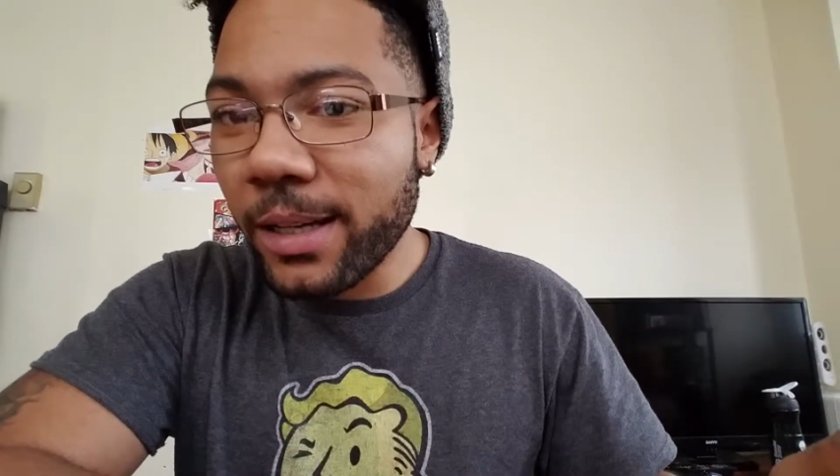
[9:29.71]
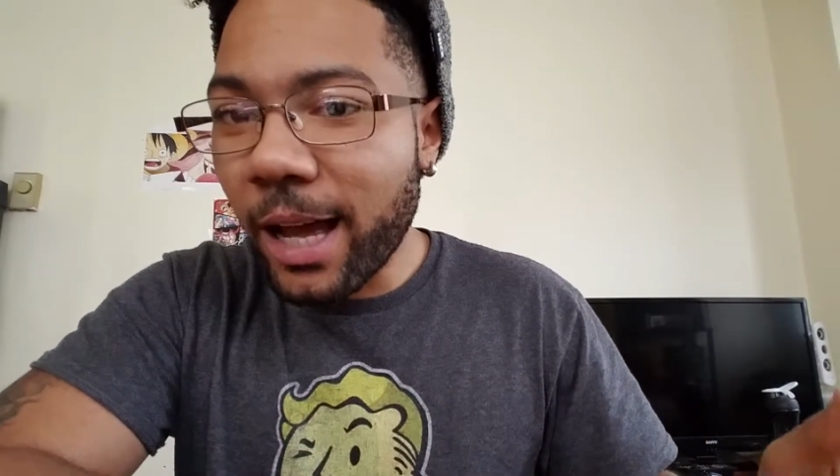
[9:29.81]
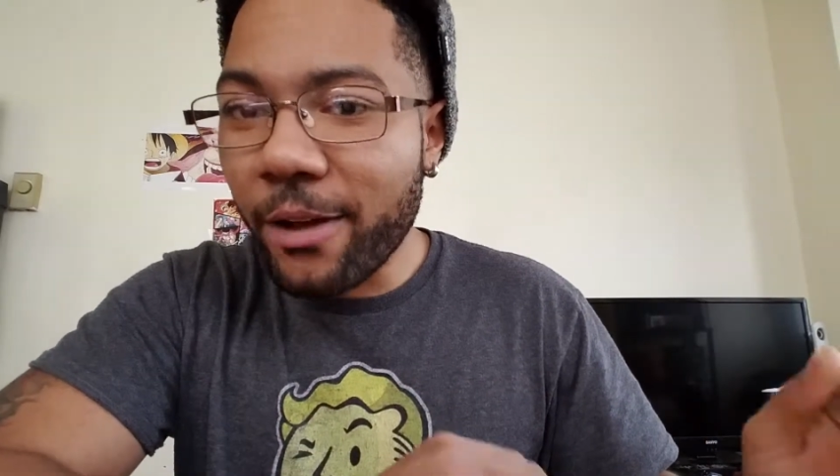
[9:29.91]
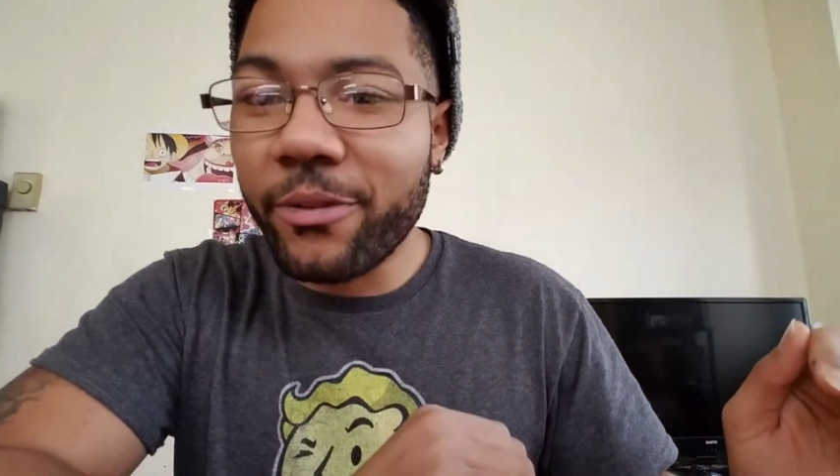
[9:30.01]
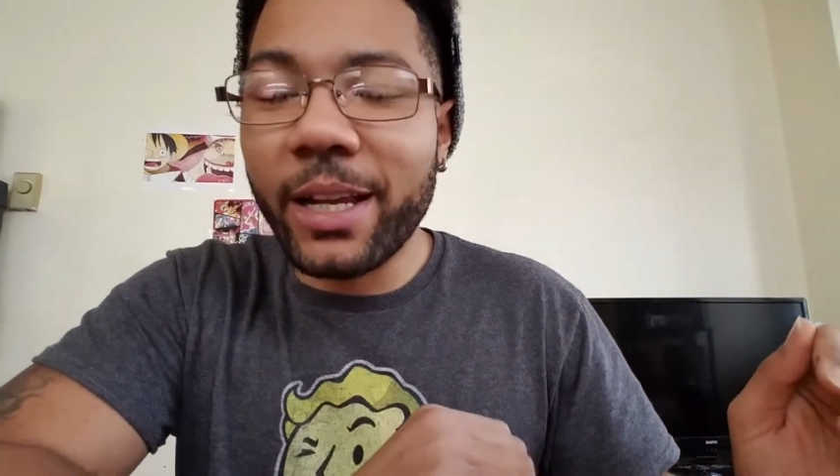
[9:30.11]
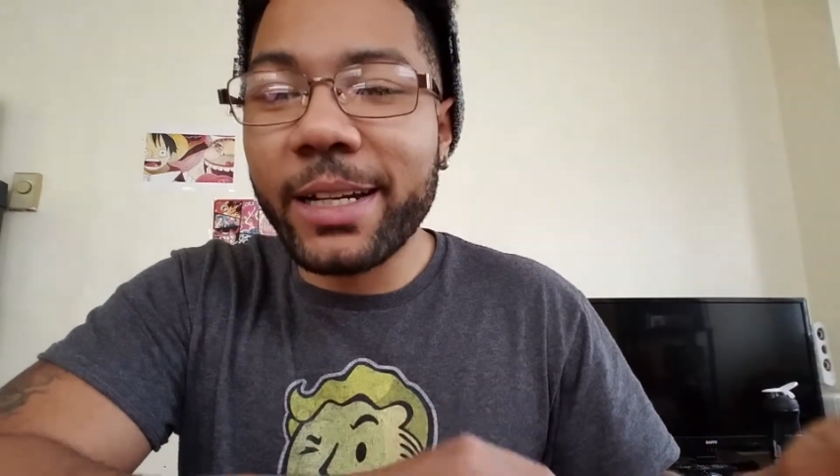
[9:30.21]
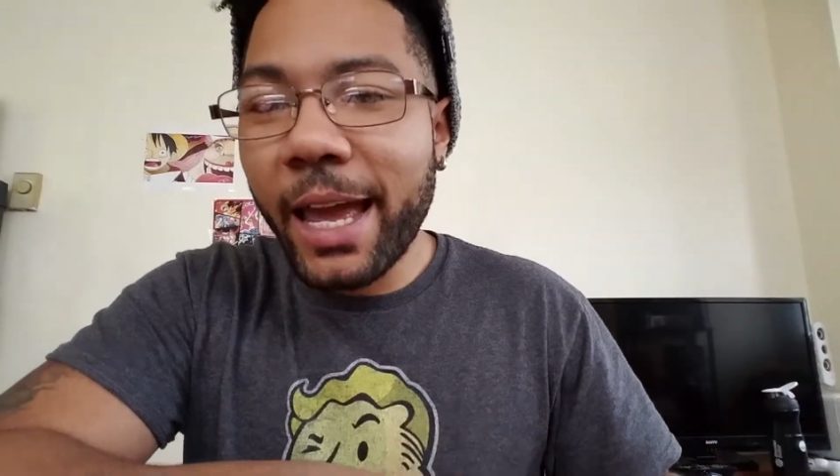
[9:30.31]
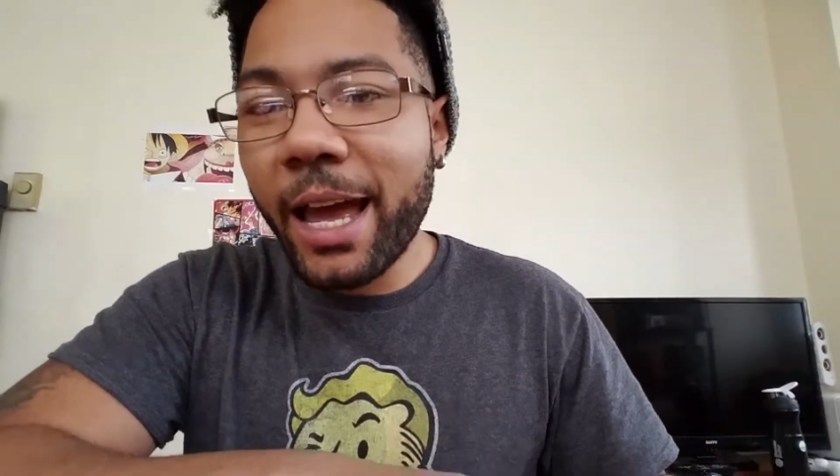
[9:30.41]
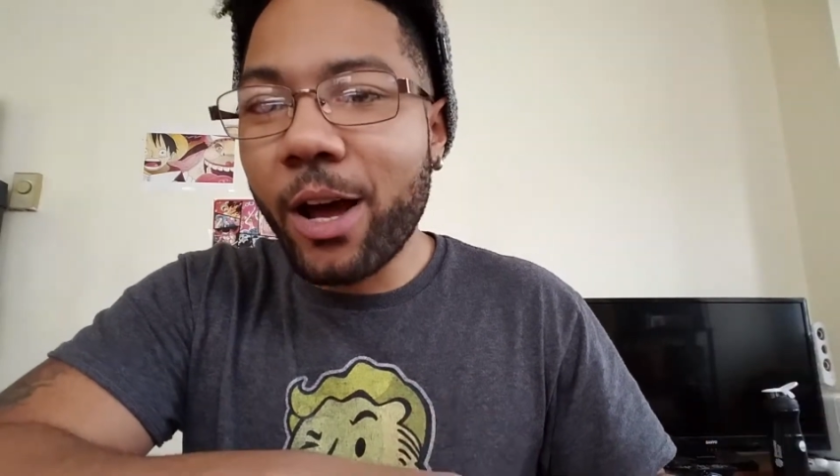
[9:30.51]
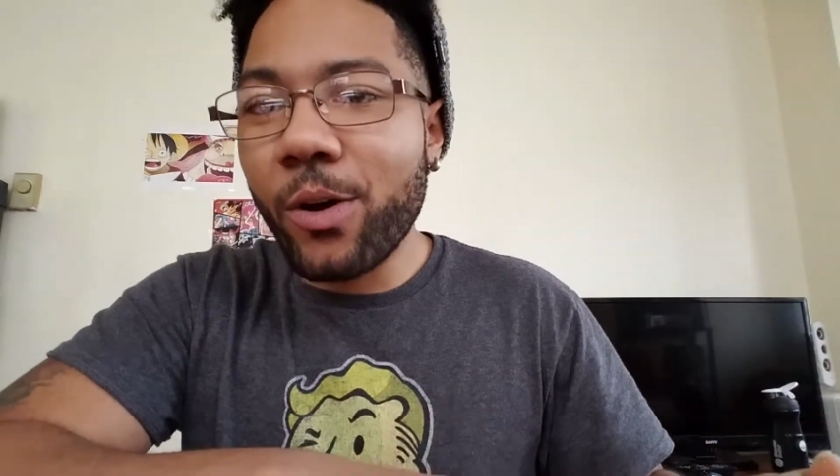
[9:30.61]
I feel like
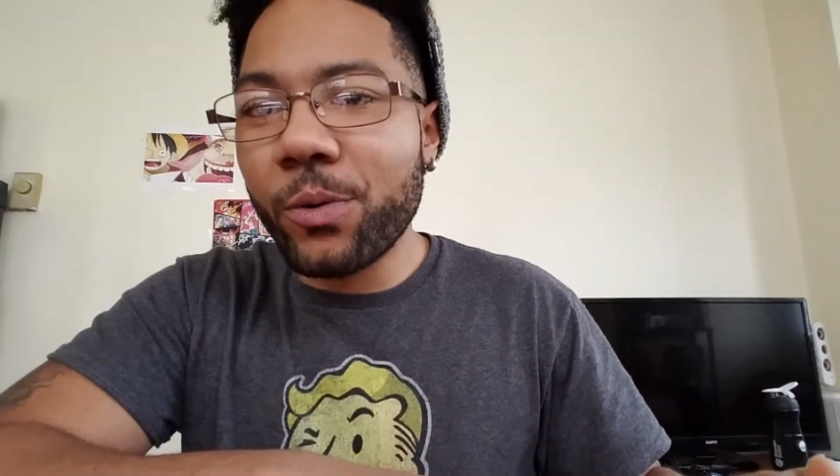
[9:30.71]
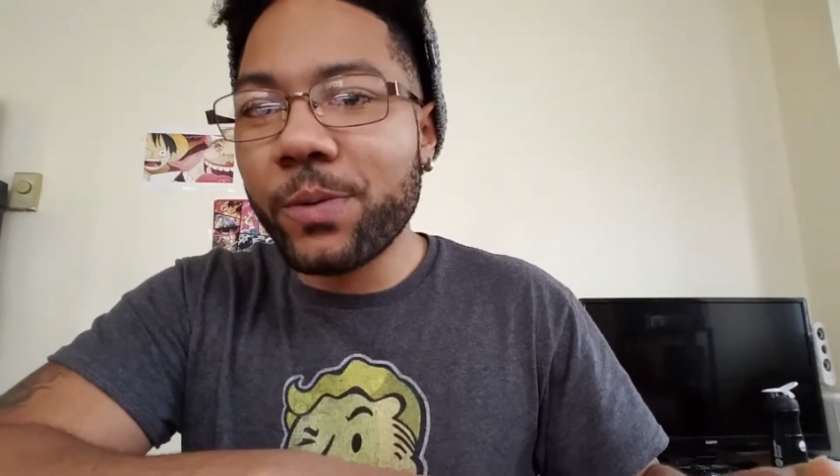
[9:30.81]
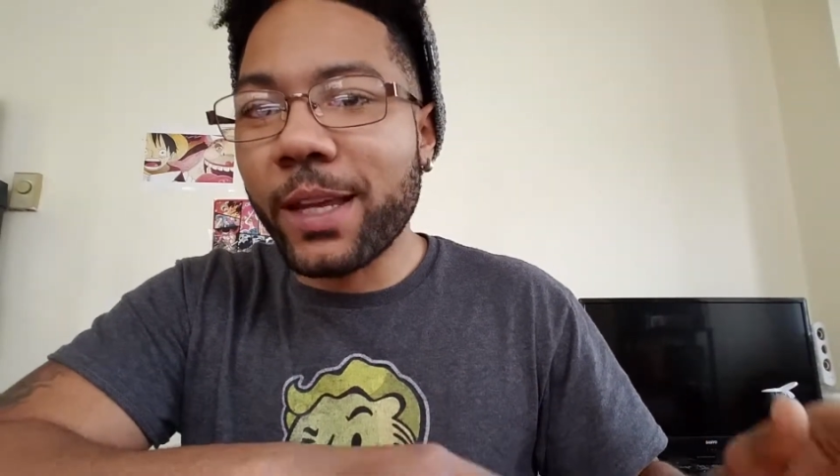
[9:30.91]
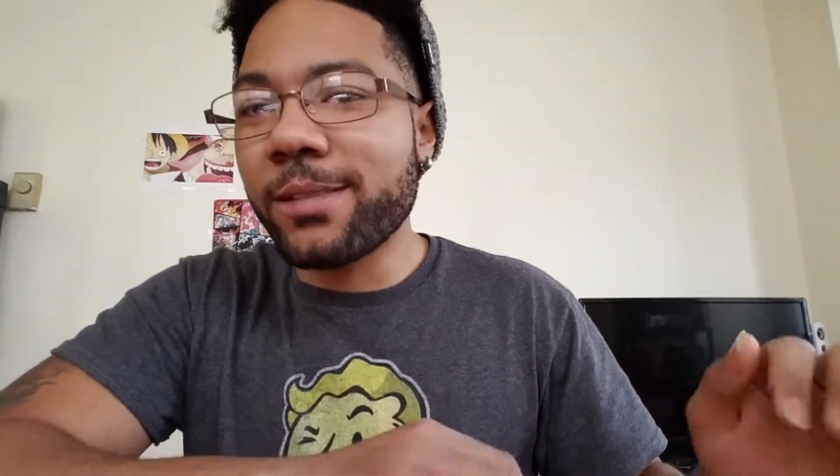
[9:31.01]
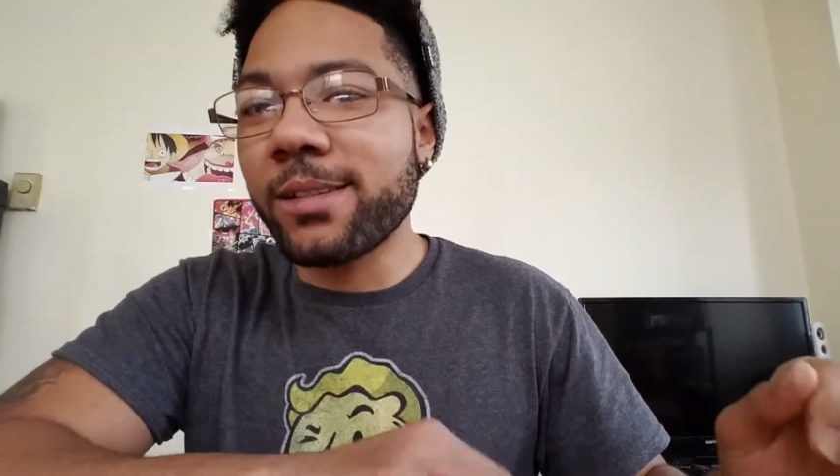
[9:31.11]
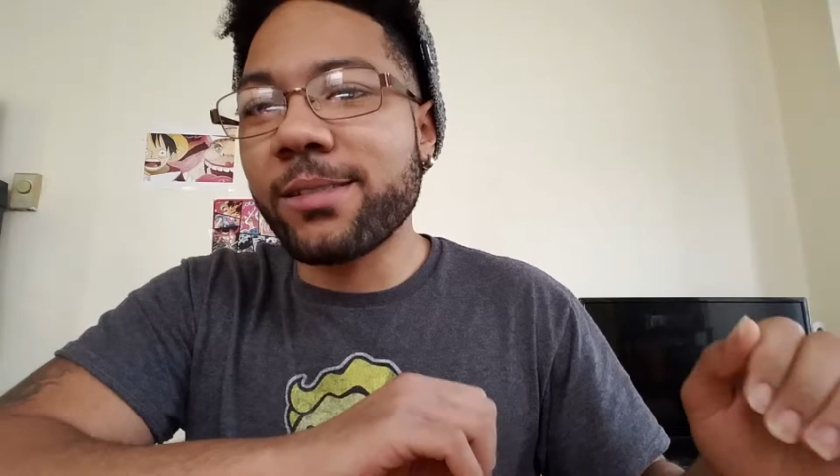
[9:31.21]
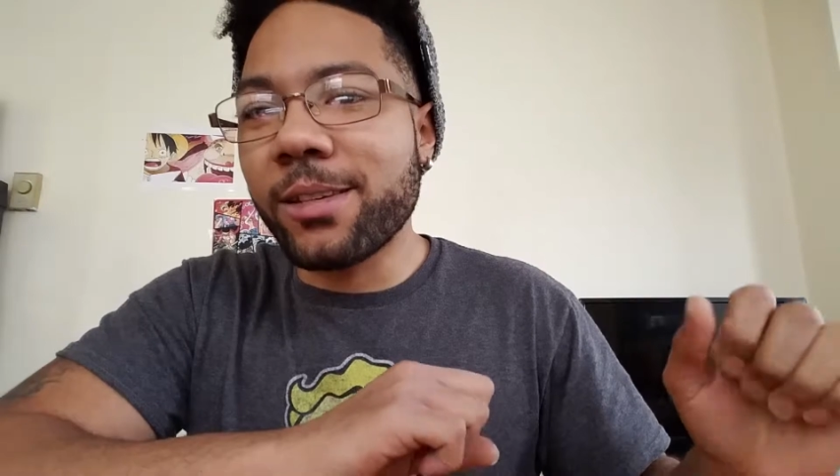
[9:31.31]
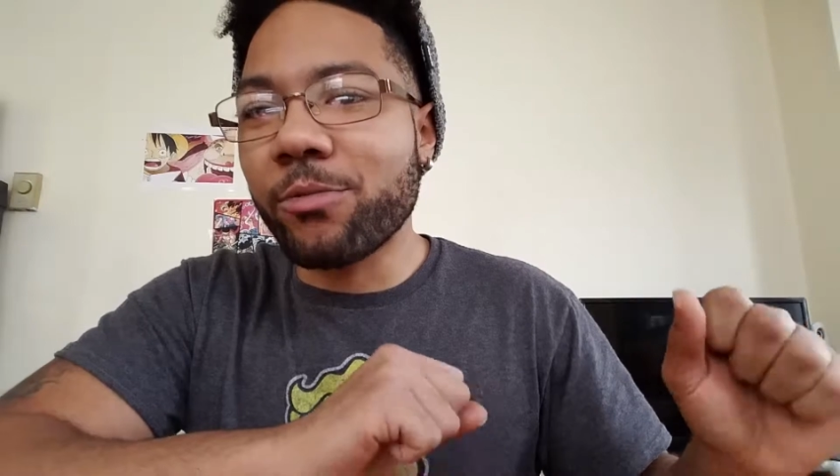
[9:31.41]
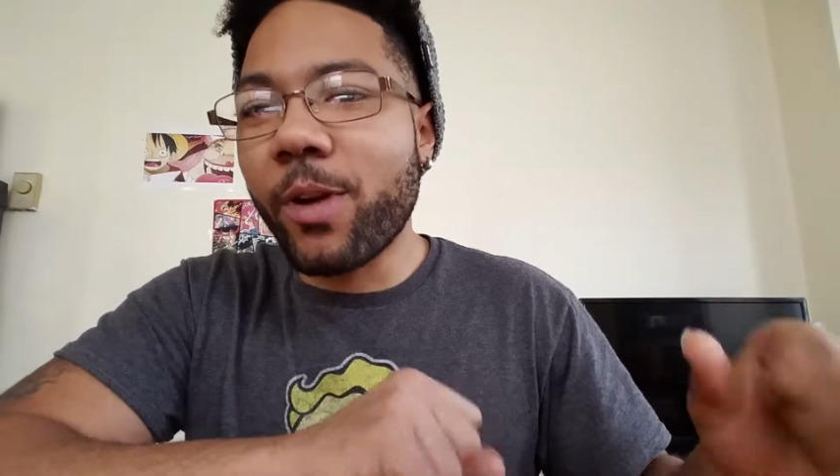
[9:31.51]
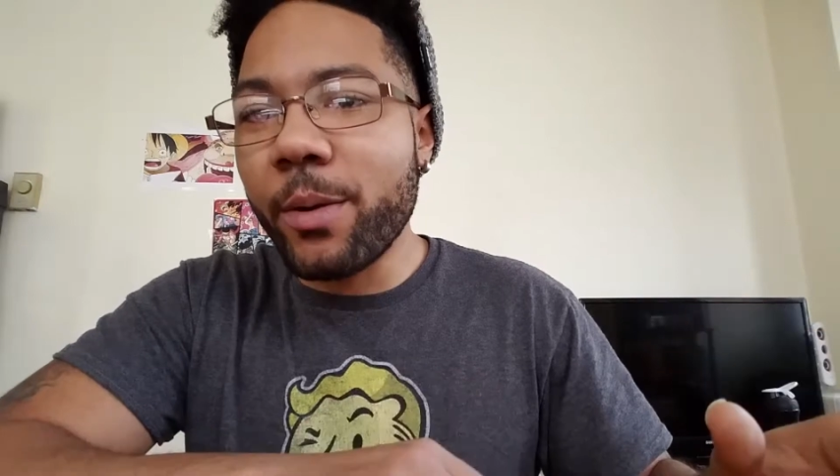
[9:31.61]
now that doesn't sit
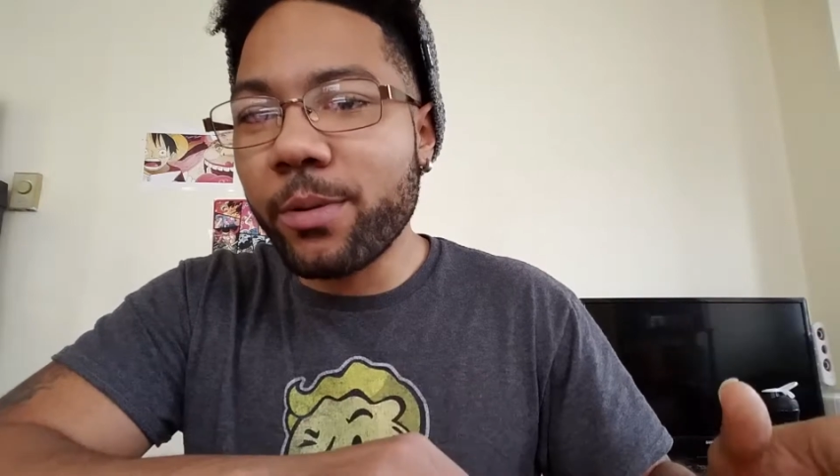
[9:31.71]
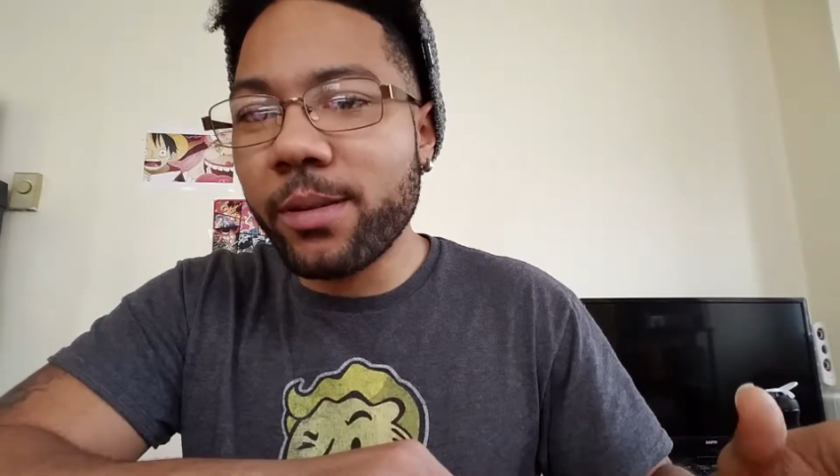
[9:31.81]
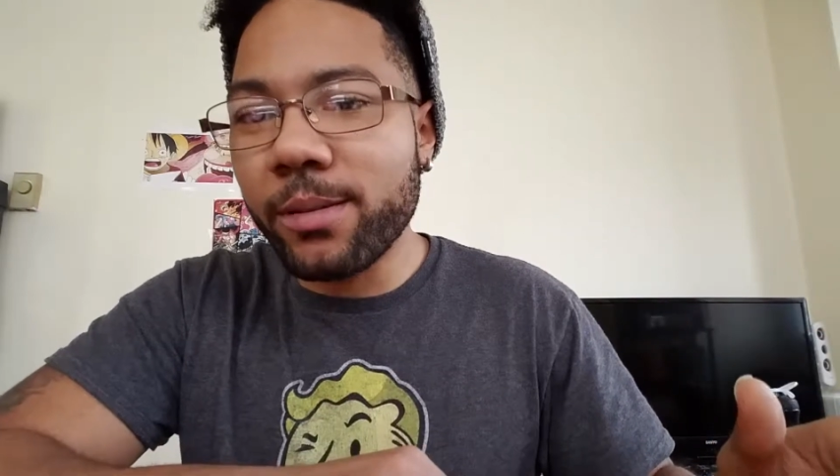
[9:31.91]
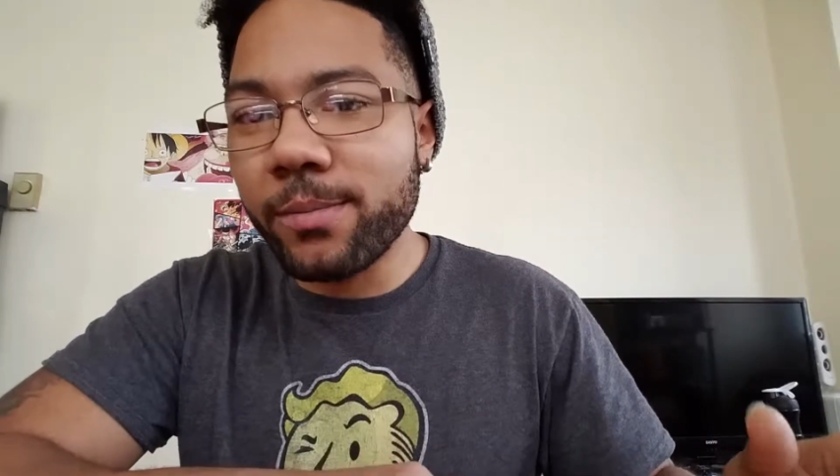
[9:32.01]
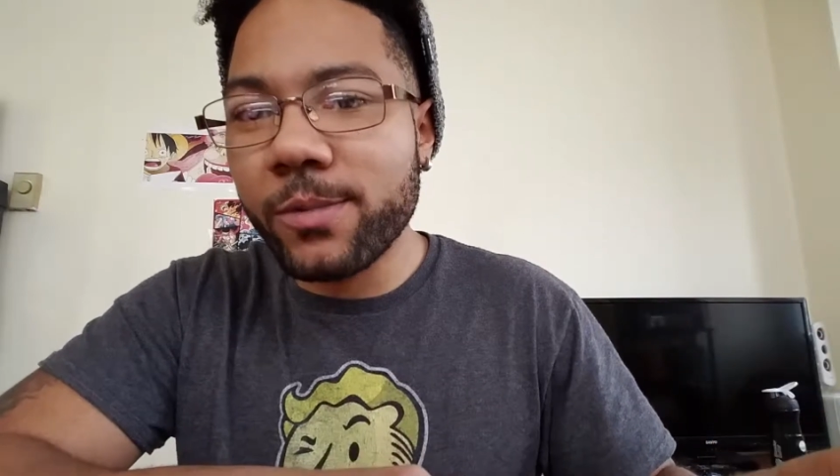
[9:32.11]
right with him.